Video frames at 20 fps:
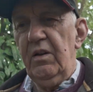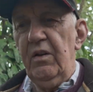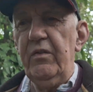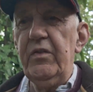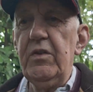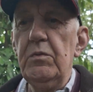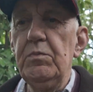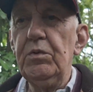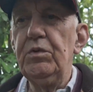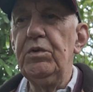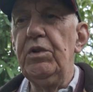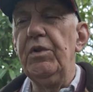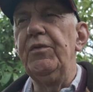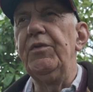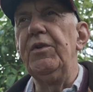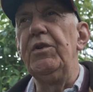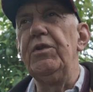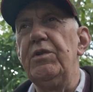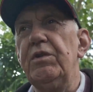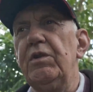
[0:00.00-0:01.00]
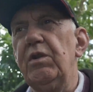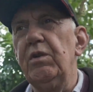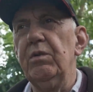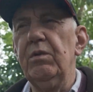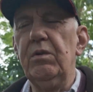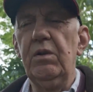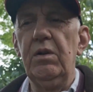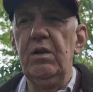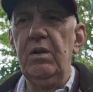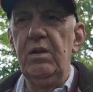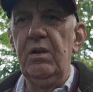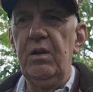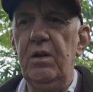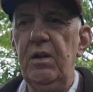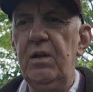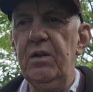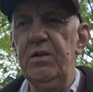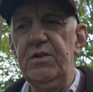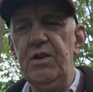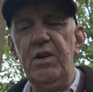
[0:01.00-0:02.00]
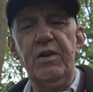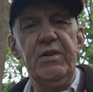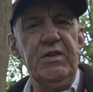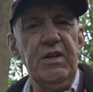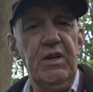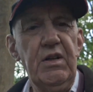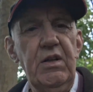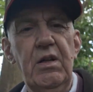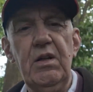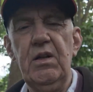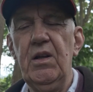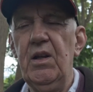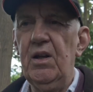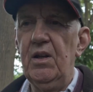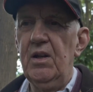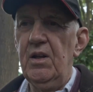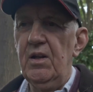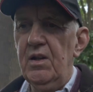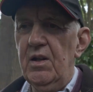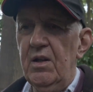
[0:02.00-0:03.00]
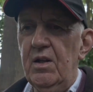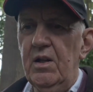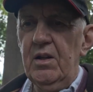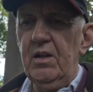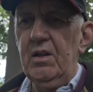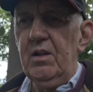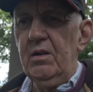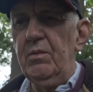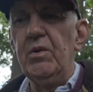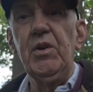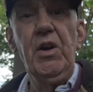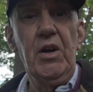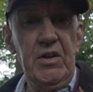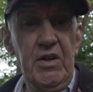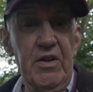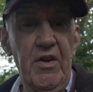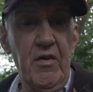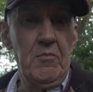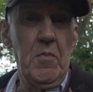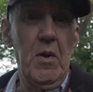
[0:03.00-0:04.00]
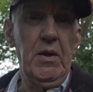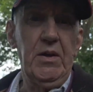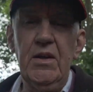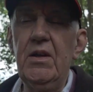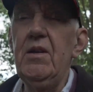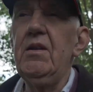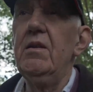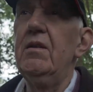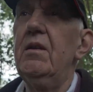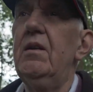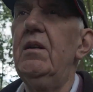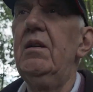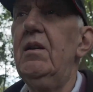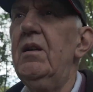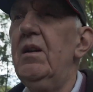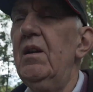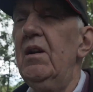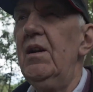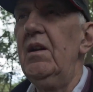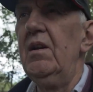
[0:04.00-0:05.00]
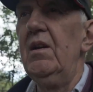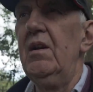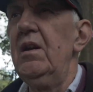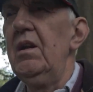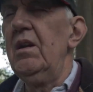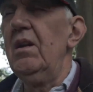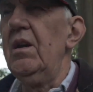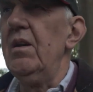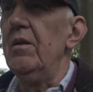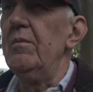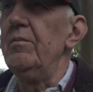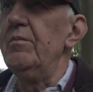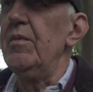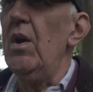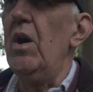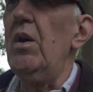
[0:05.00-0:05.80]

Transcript: If you bought a vertical, as I did when I had enough money, um,